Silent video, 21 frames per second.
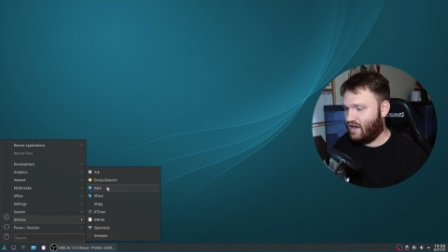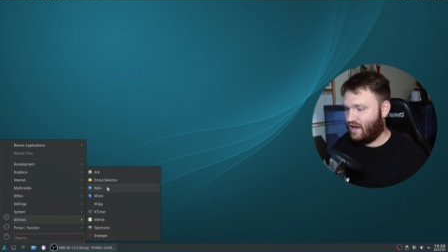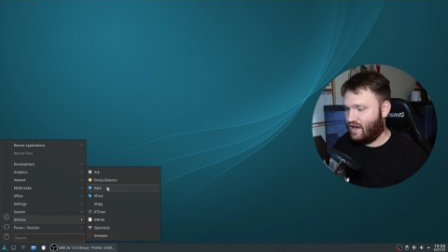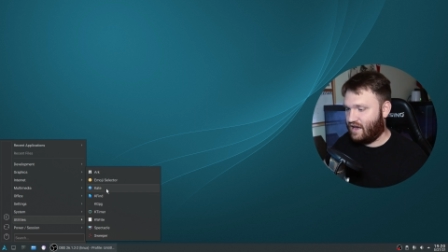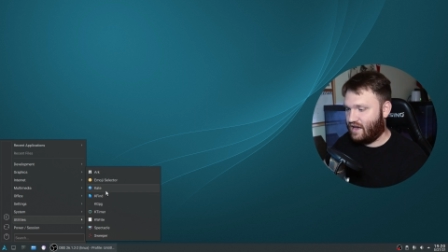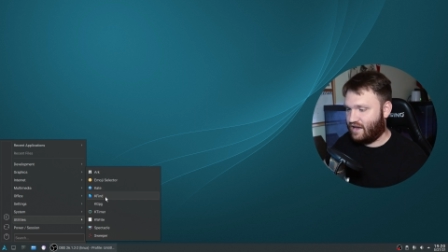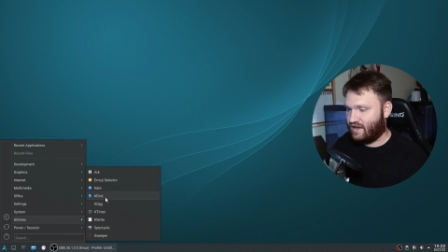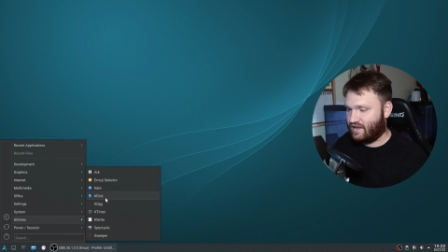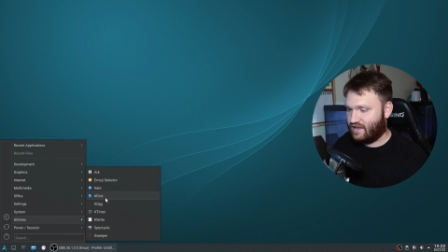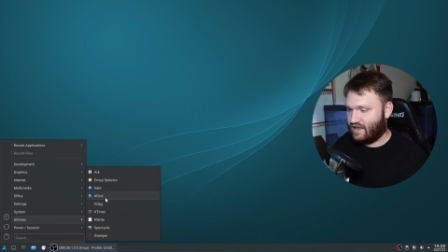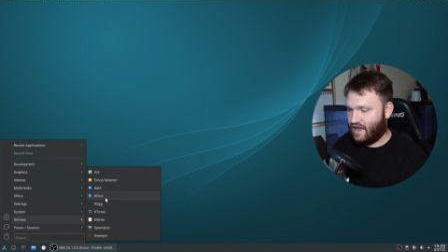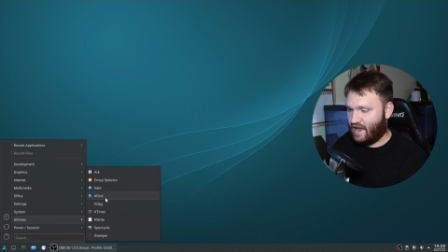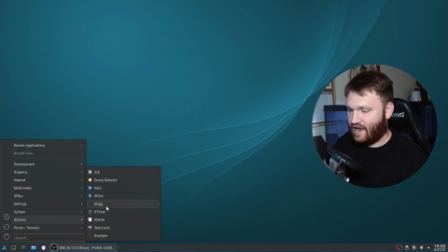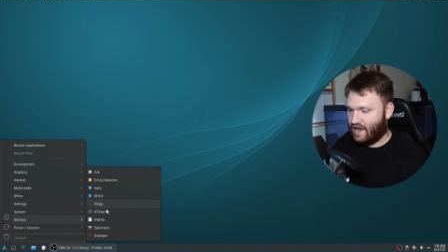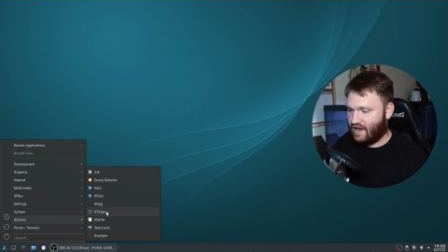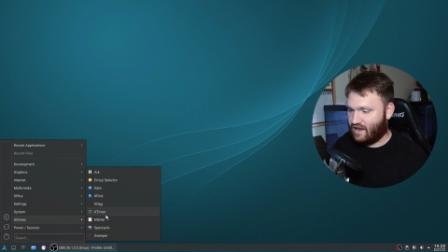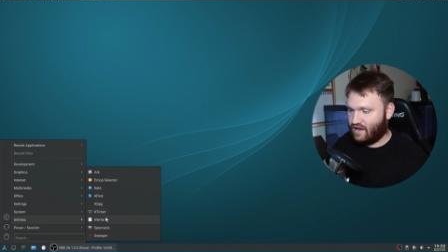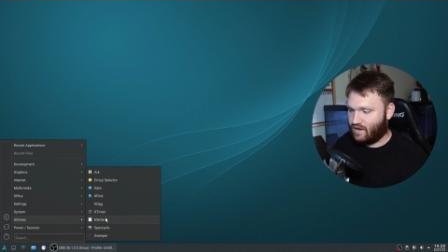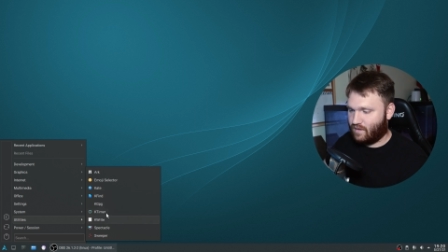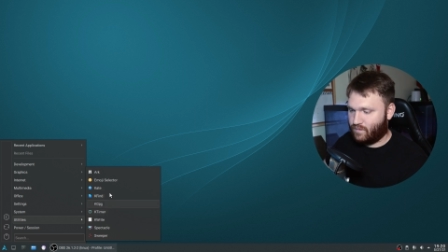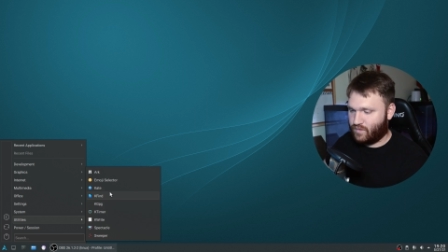uh,
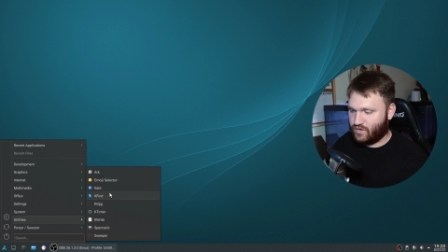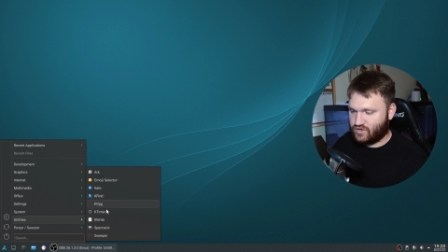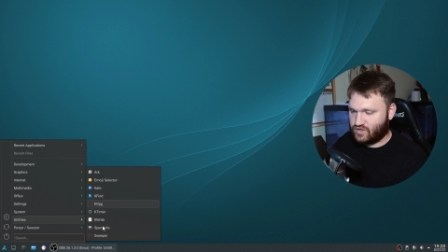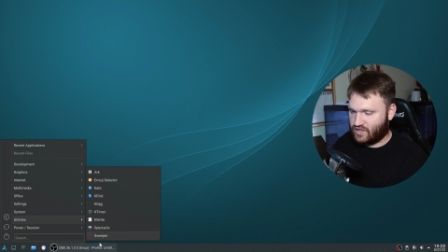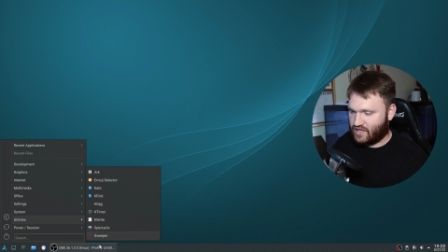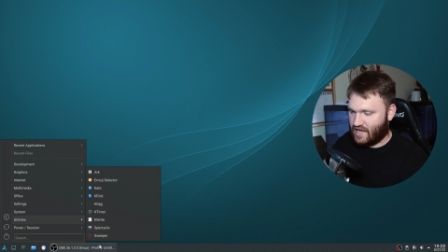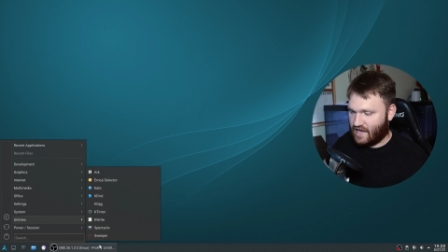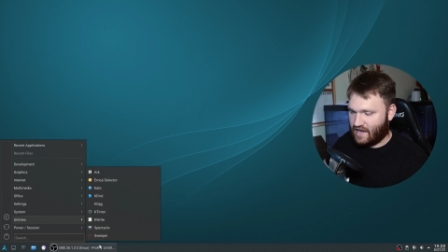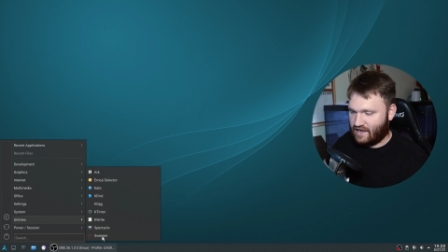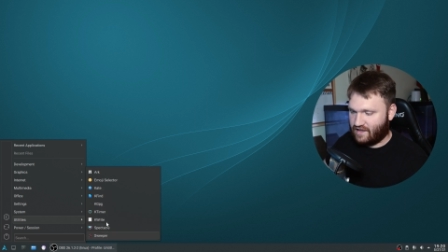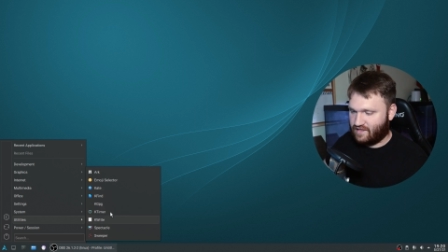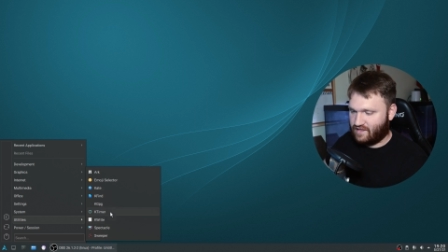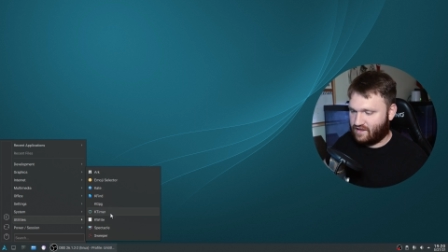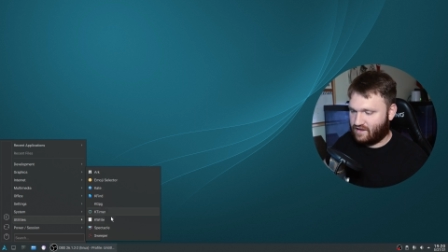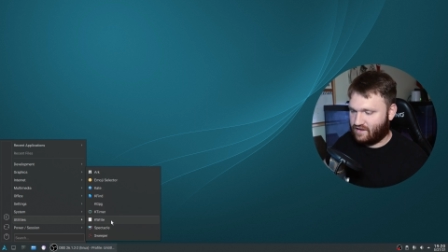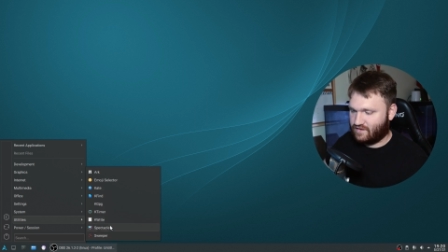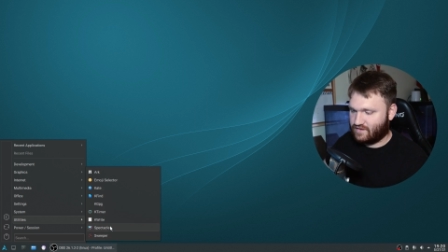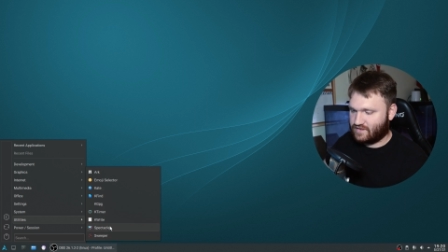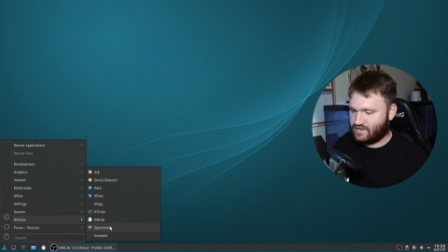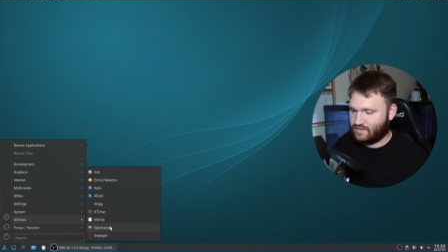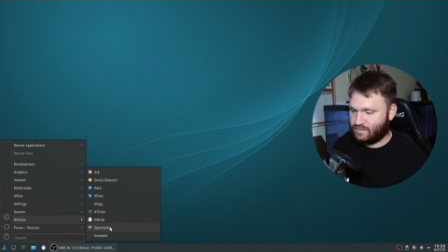K, a bunch of K
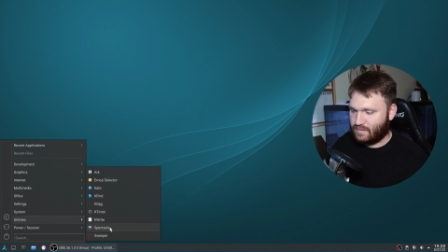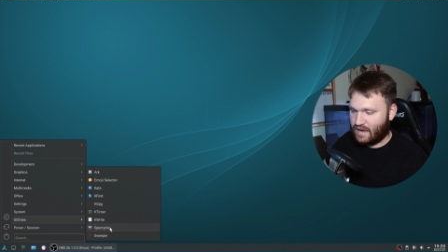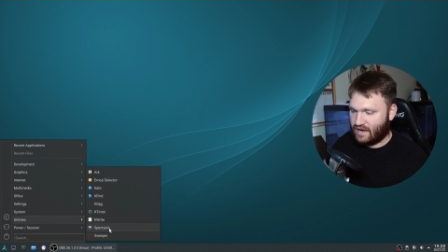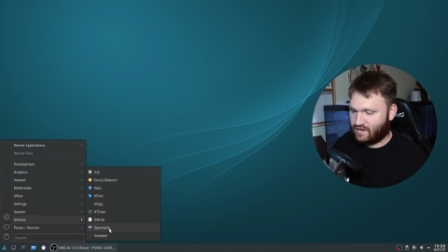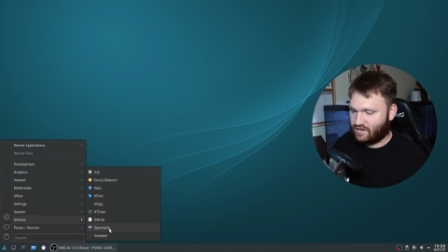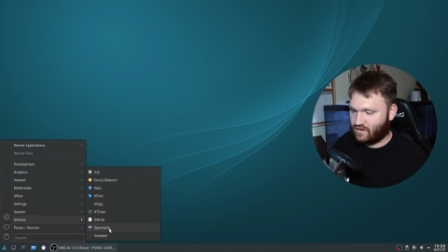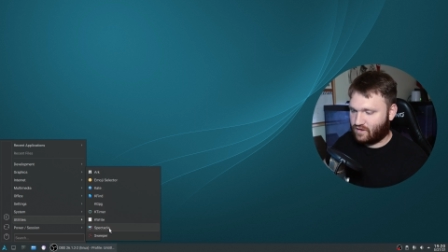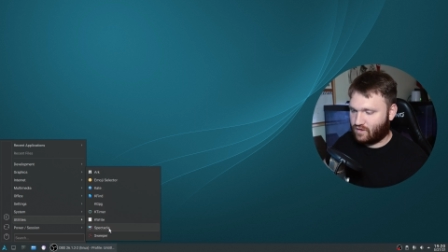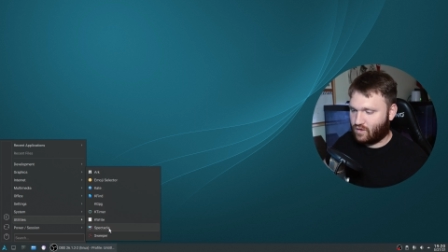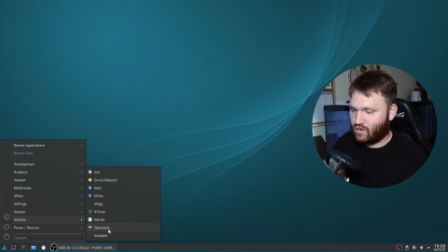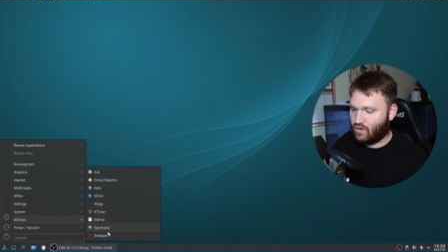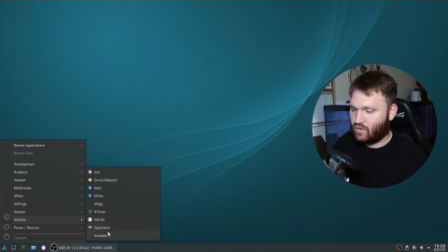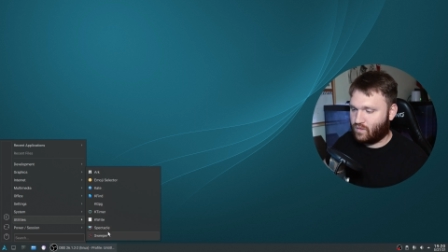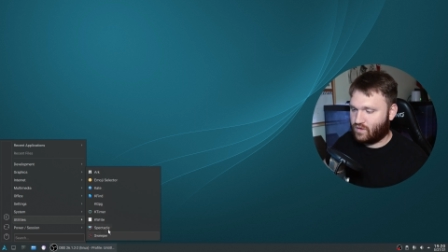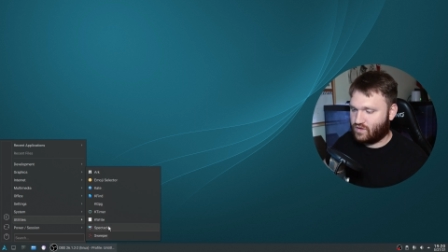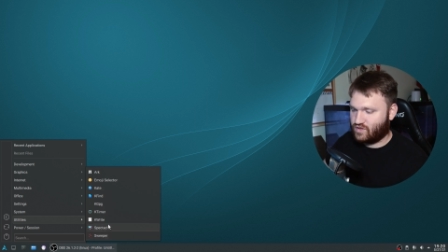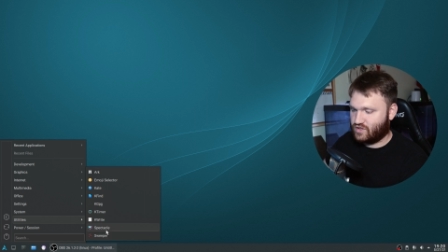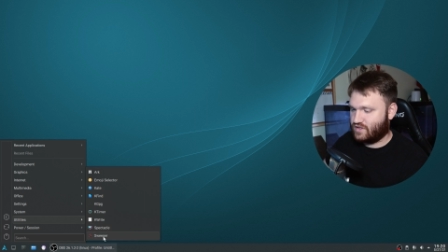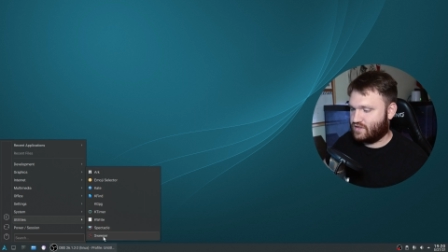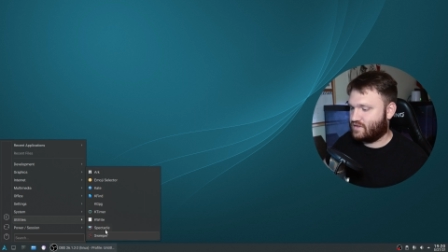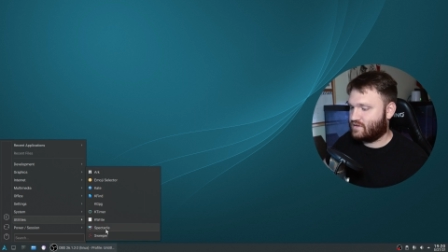things, Spectacle,
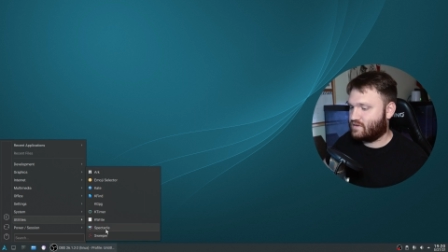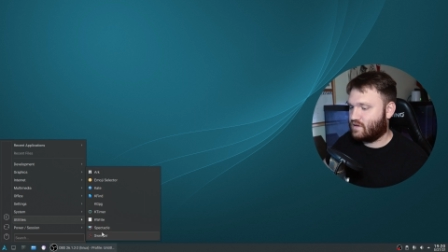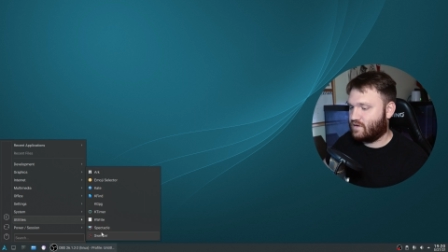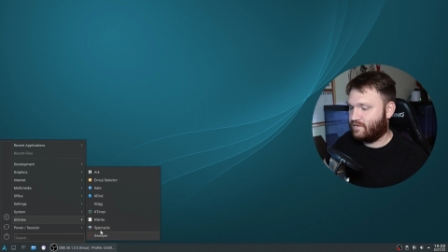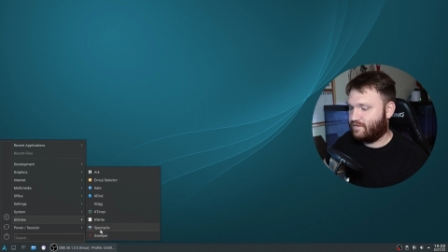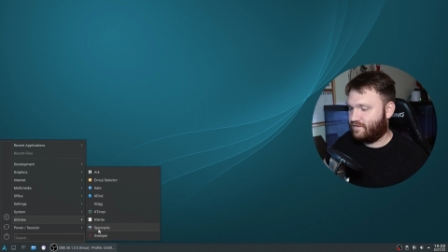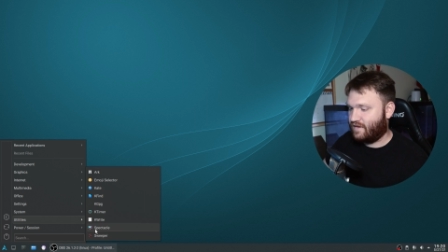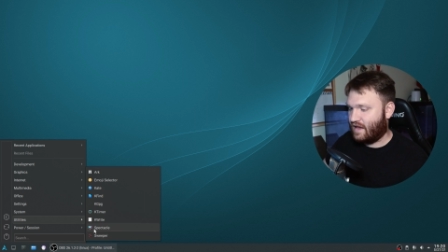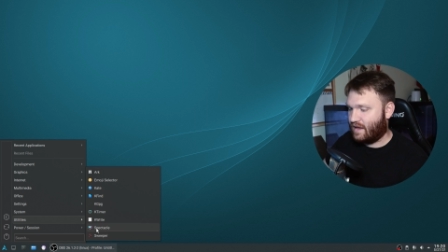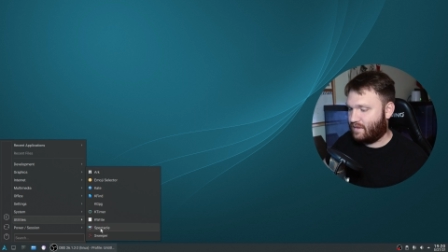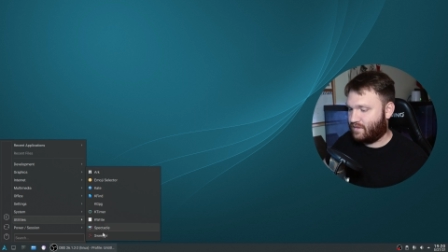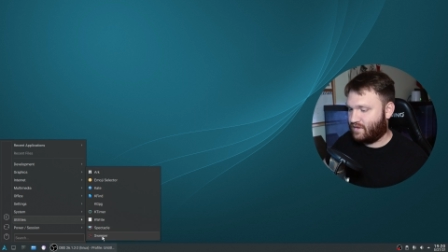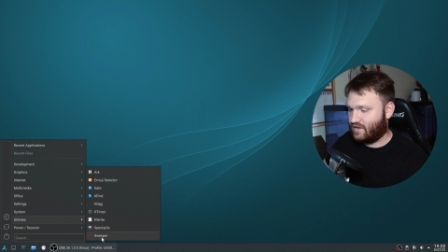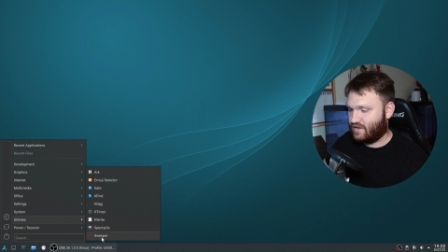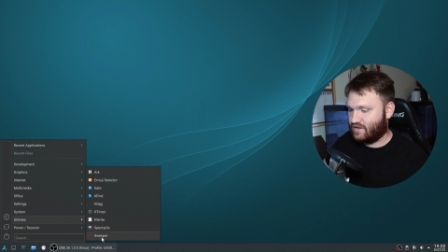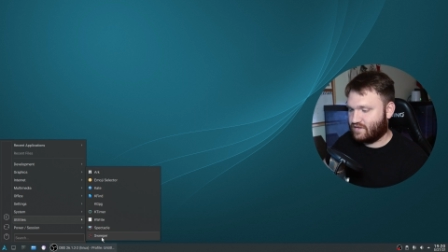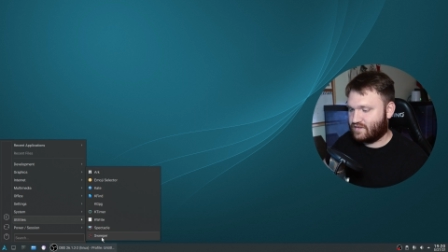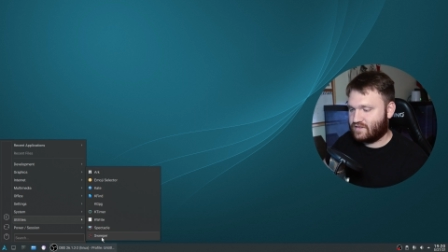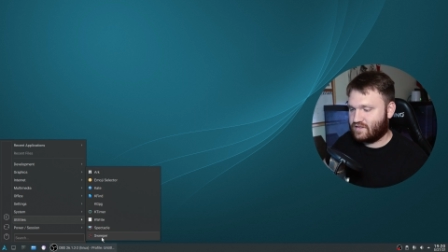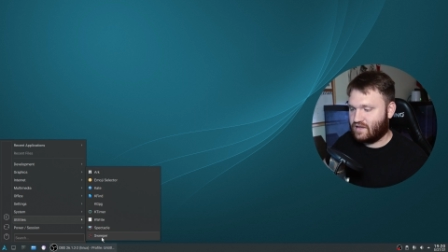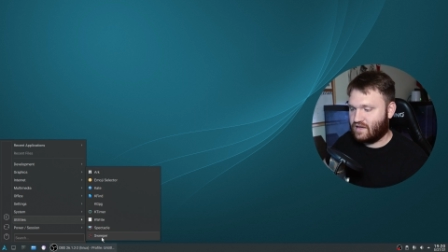which is
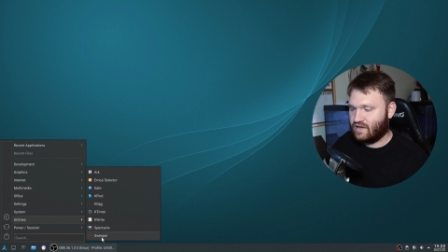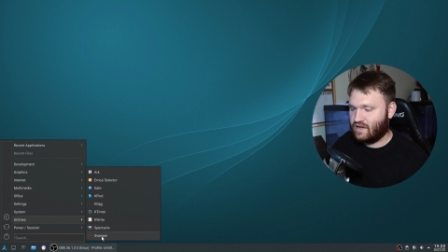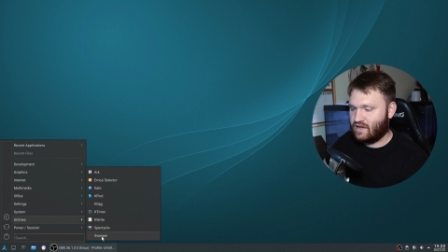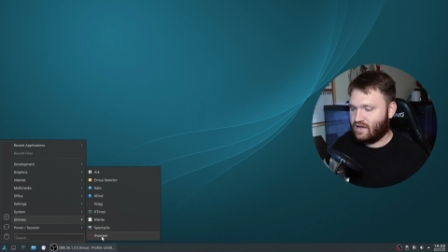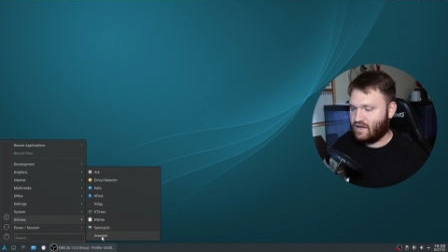fabulous,